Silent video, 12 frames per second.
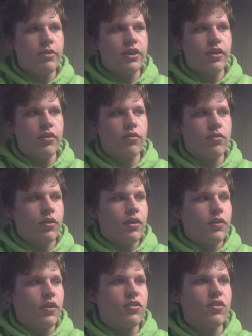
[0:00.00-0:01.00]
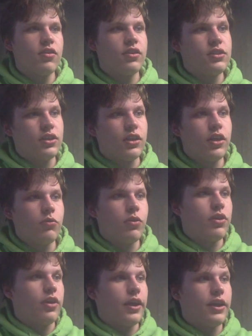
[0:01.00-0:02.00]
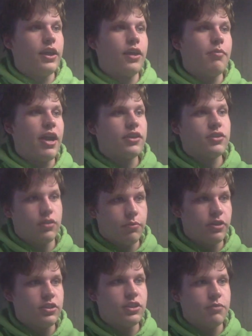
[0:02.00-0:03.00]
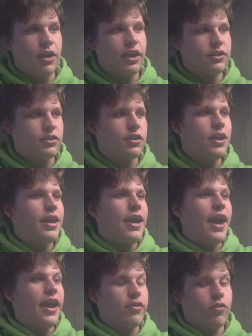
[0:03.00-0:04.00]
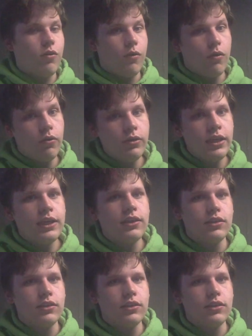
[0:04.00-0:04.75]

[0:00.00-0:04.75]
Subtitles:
because this isn't dealing with like EMS, emergency medicine as a whole.